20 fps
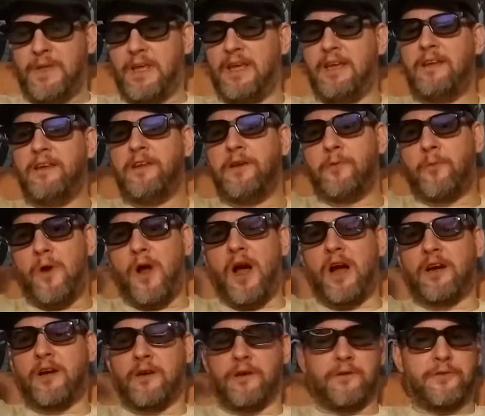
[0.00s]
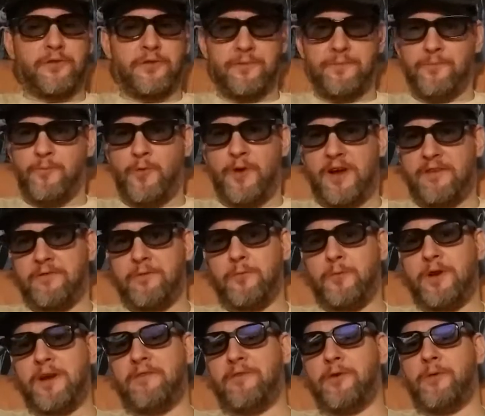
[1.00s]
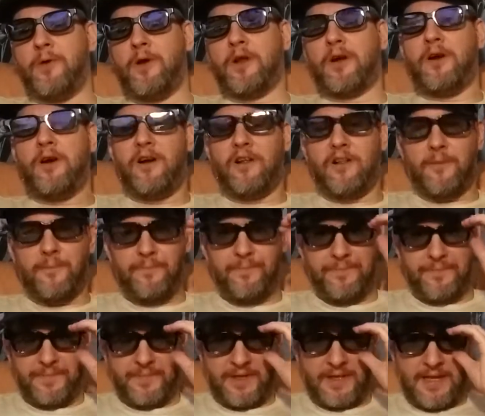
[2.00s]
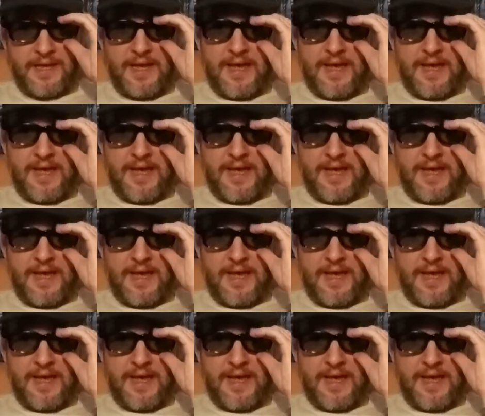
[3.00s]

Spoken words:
indie rockers, whatever you want to call them.